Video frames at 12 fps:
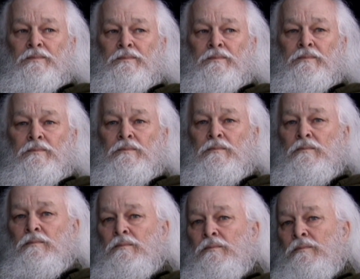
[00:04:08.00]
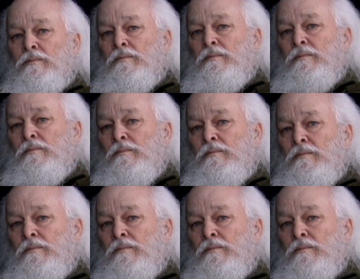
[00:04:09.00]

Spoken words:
(no one is talking)